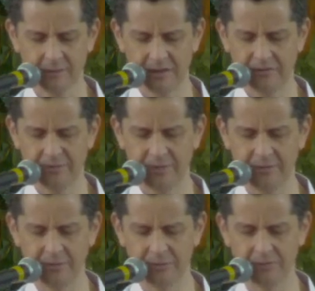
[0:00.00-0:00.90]
every
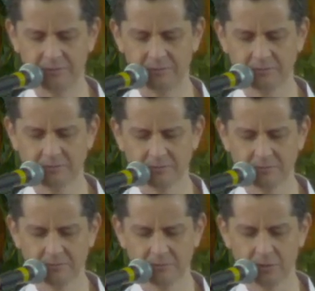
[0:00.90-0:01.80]
people
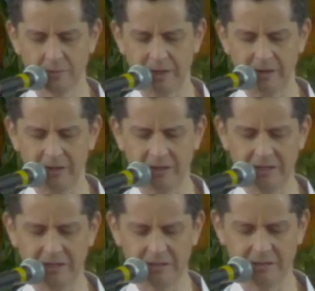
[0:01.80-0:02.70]
will bow their
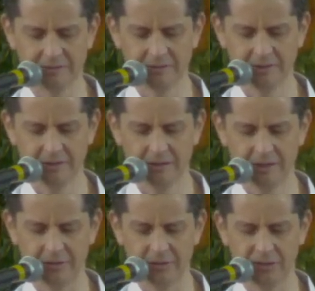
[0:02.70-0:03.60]
knee
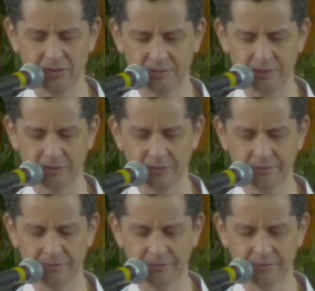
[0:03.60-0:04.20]
and worship you.